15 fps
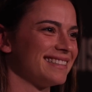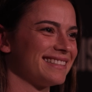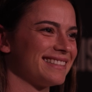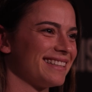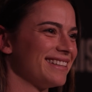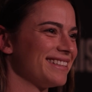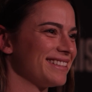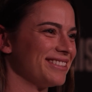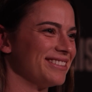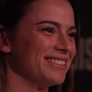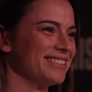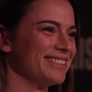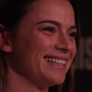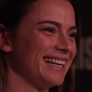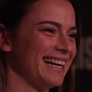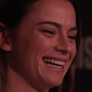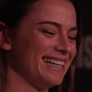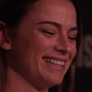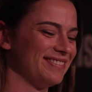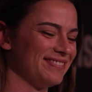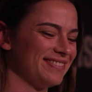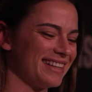So cool.
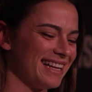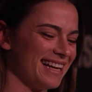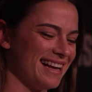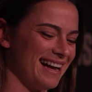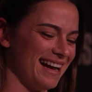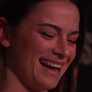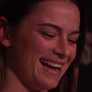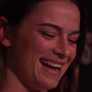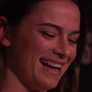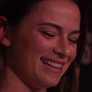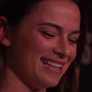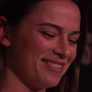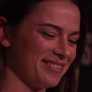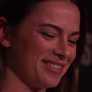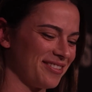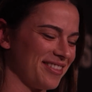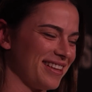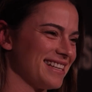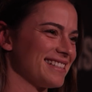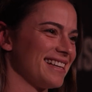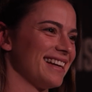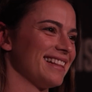I love little
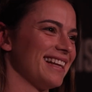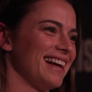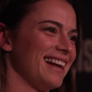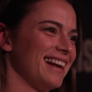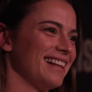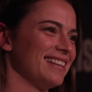things like that.